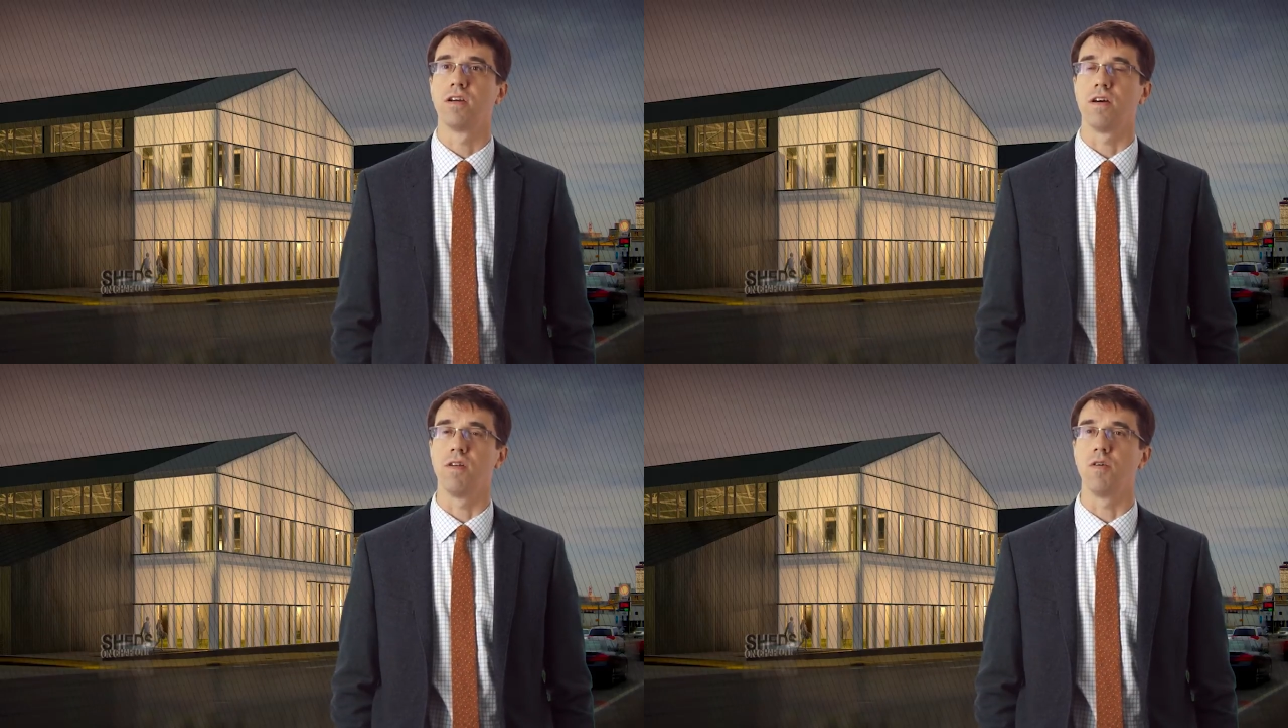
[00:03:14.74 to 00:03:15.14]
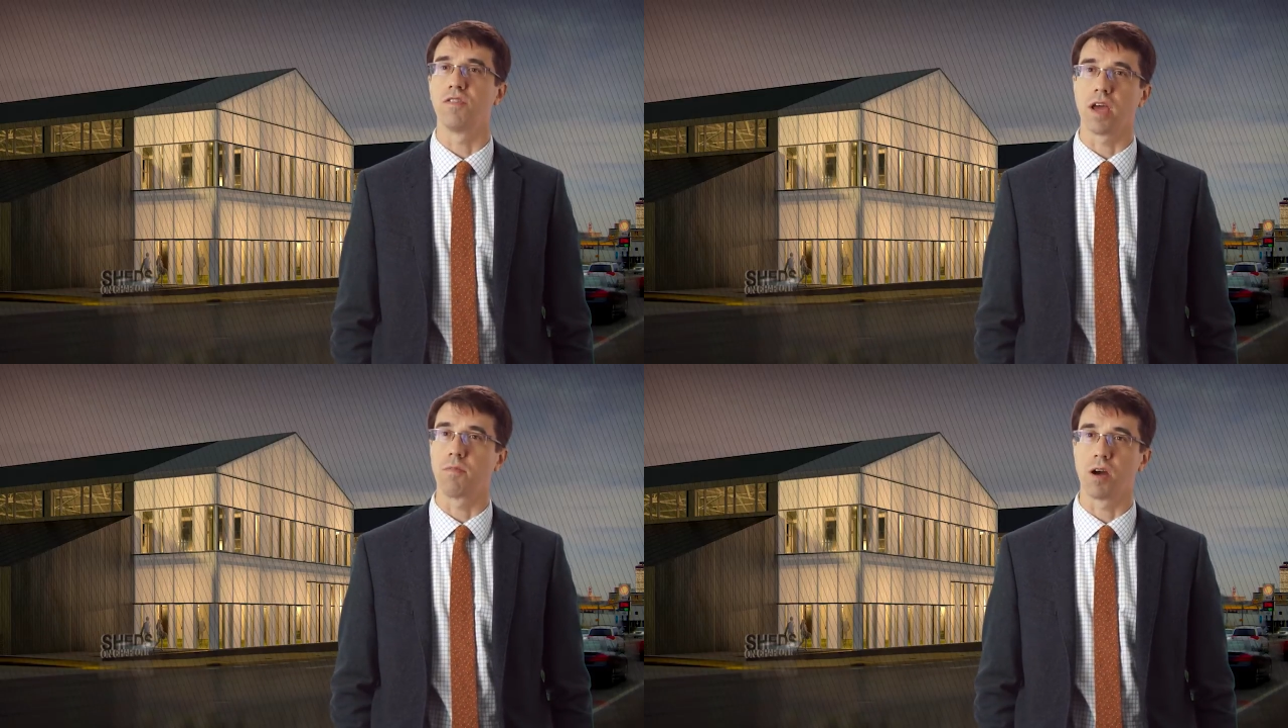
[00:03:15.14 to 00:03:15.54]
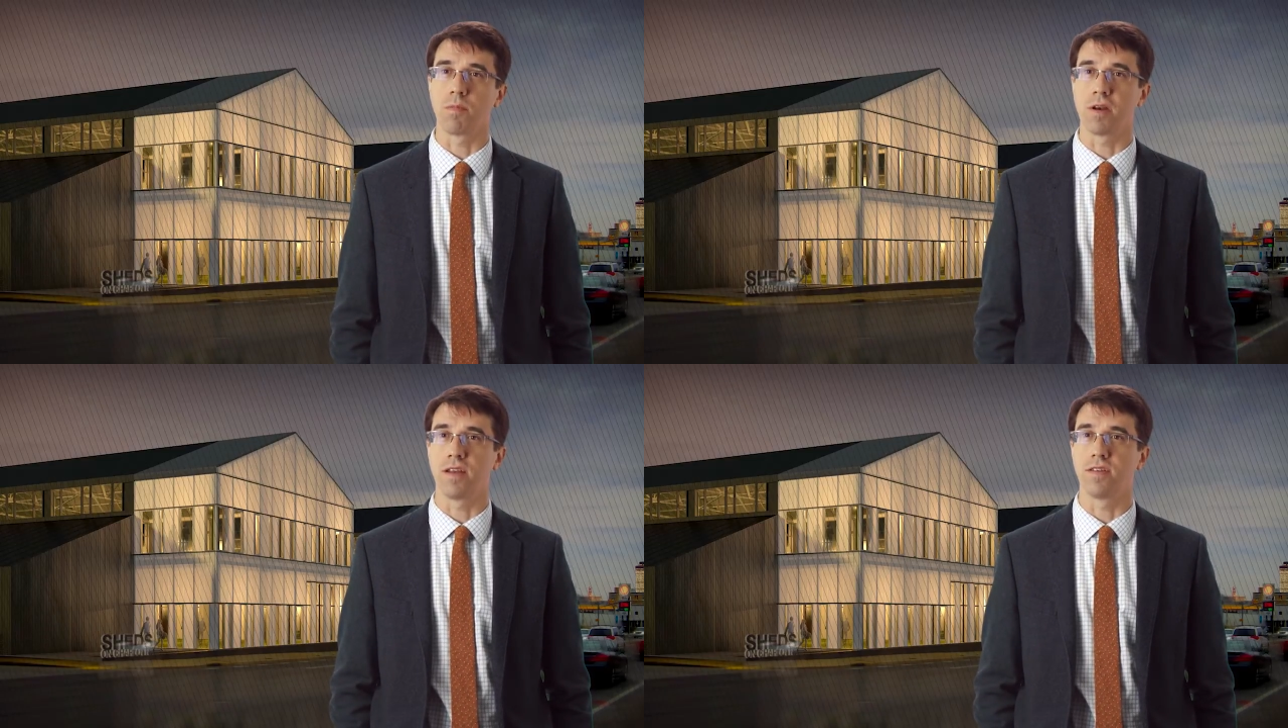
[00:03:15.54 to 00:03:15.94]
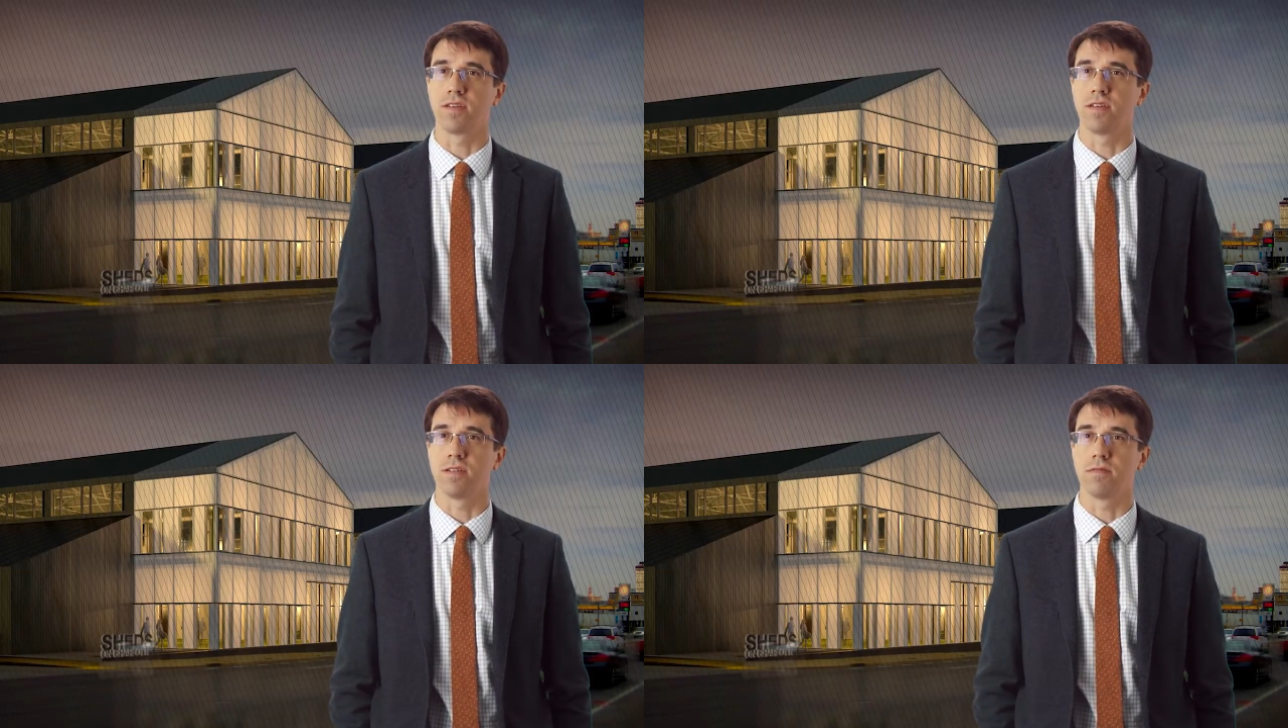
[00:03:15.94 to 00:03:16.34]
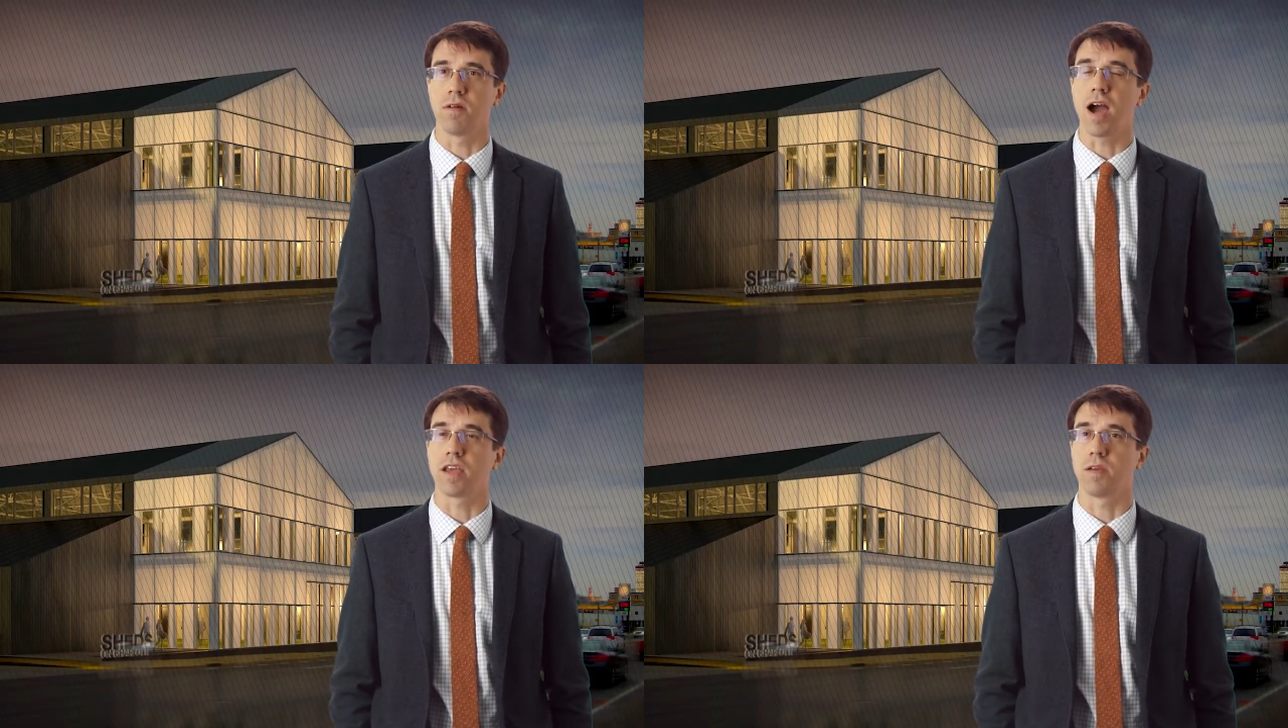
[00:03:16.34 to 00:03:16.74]
of those type companies to
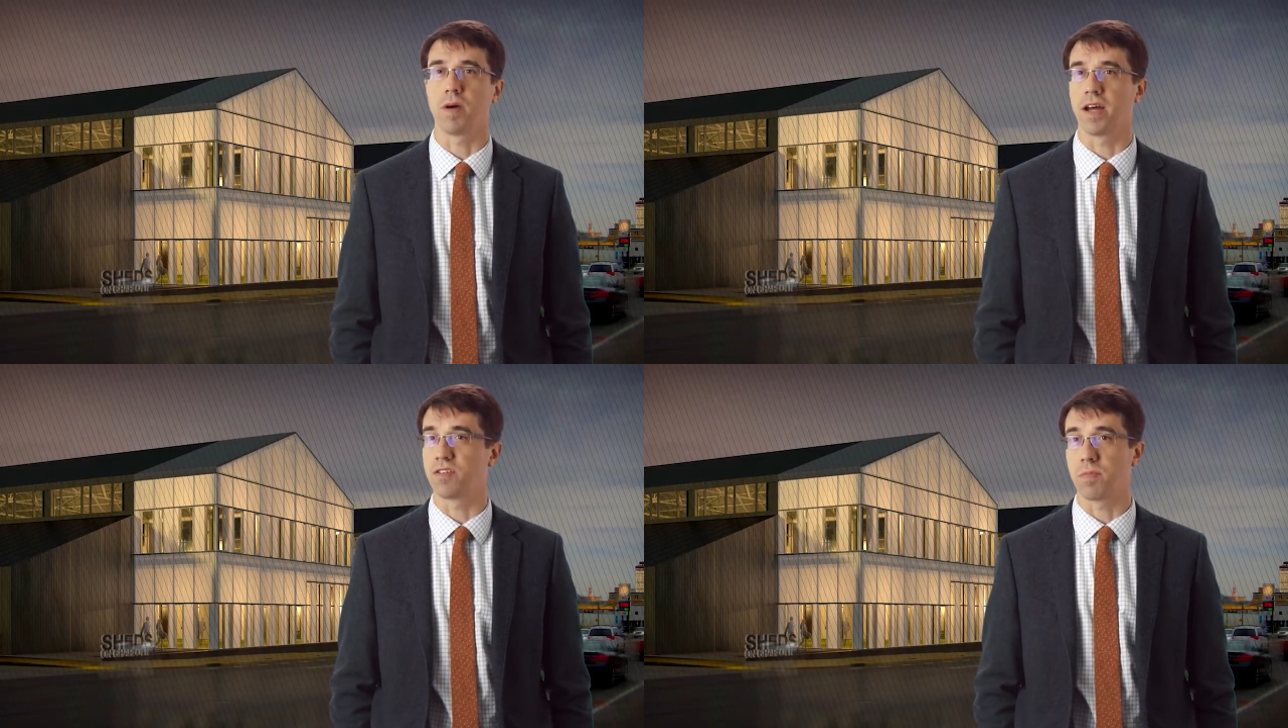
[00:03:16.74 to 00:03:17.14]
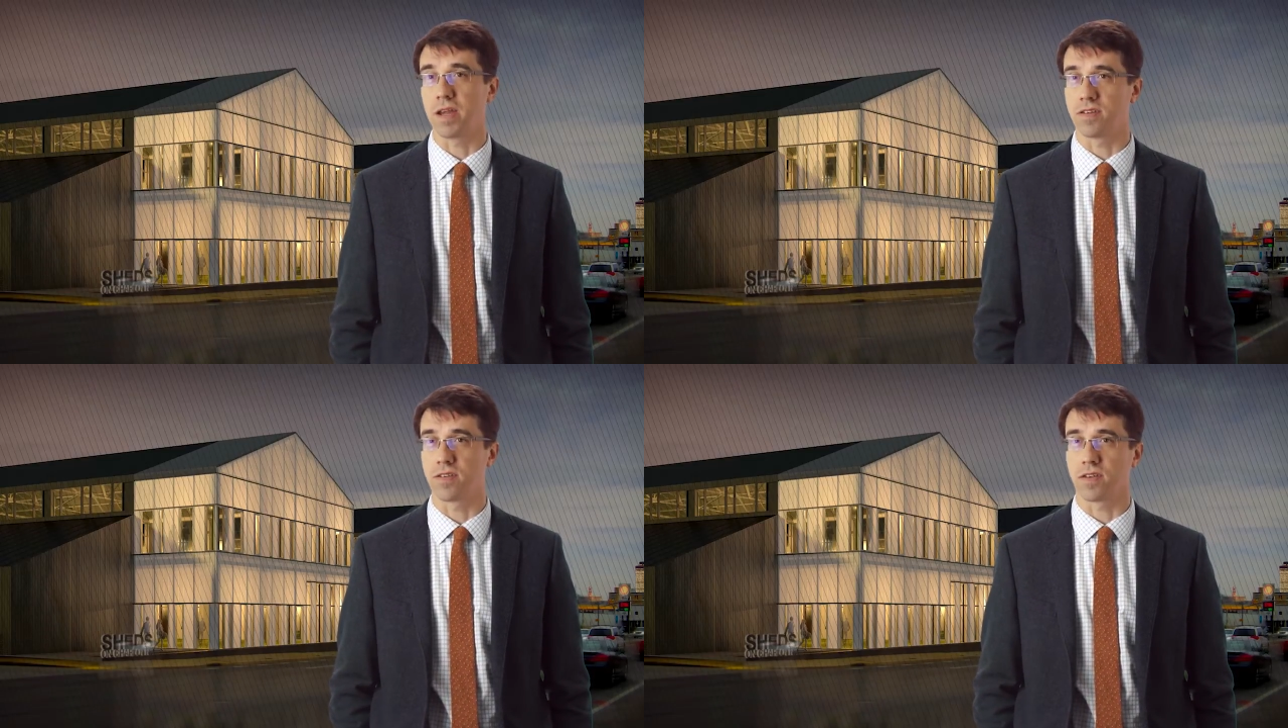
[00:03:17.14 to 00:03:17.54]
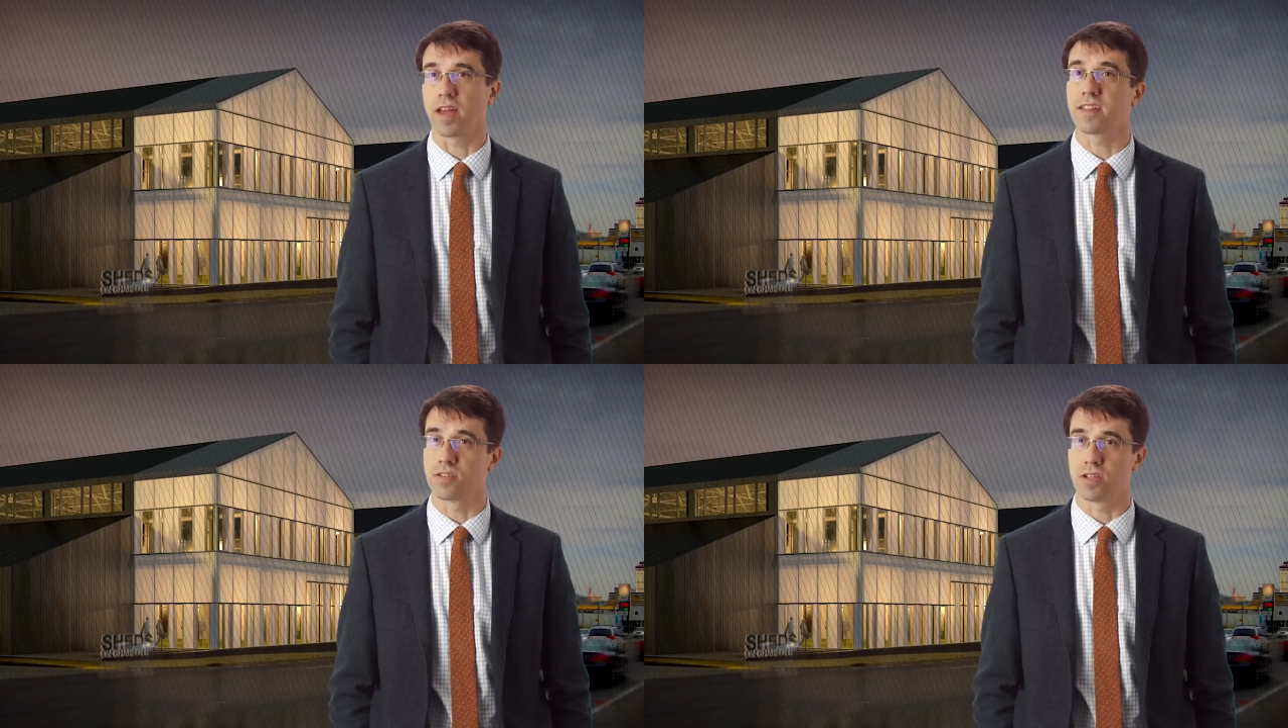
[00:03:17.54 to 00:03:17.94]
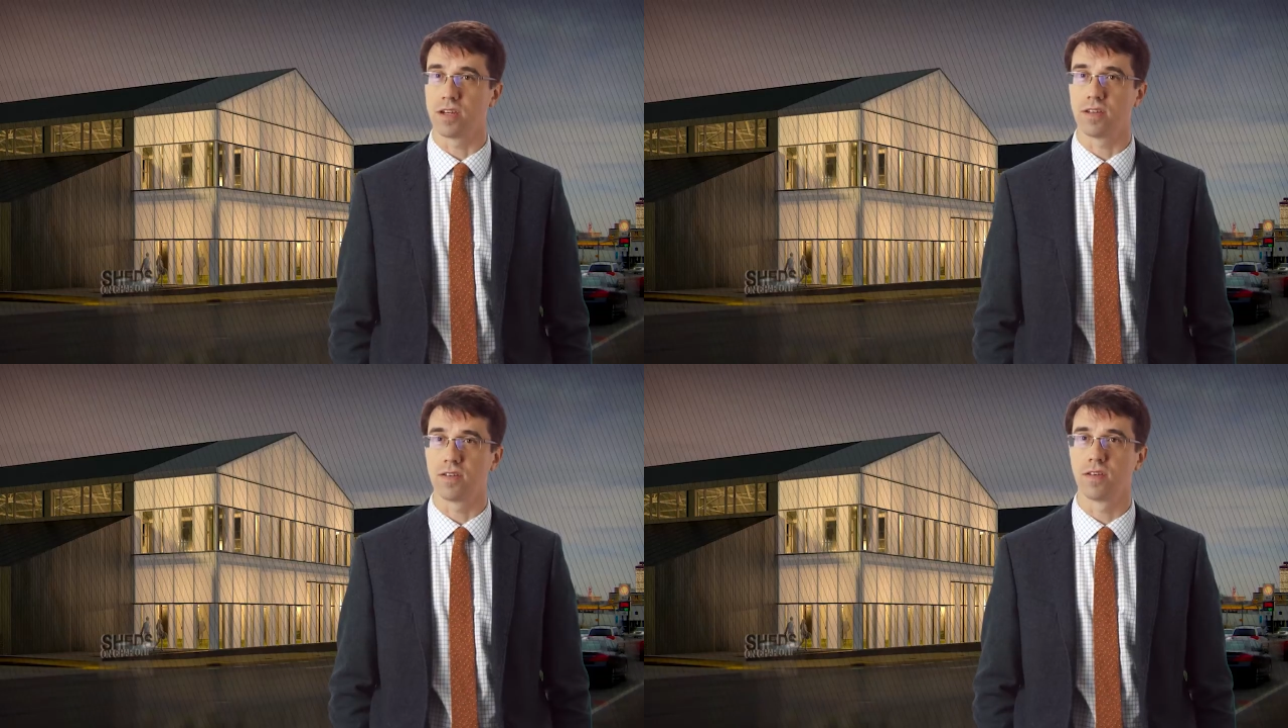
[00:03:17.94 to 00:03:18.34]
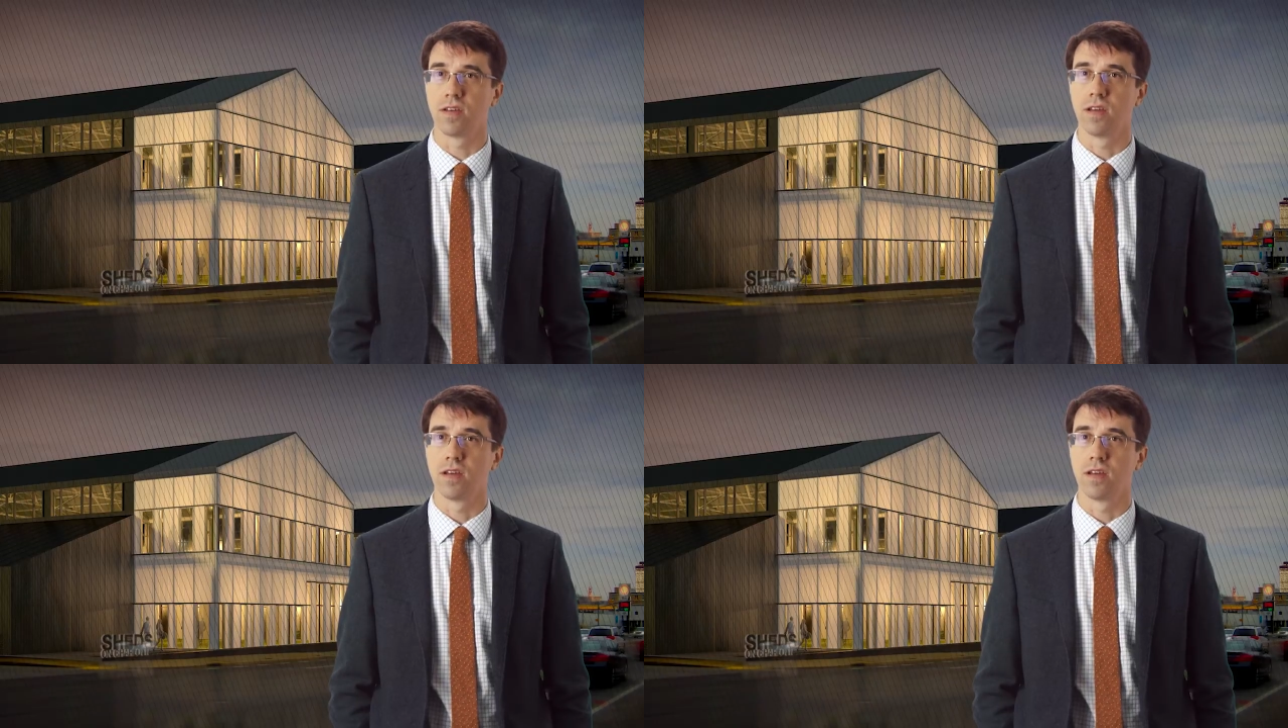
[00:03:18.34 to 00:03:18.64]
occupy spaces like the Sheds.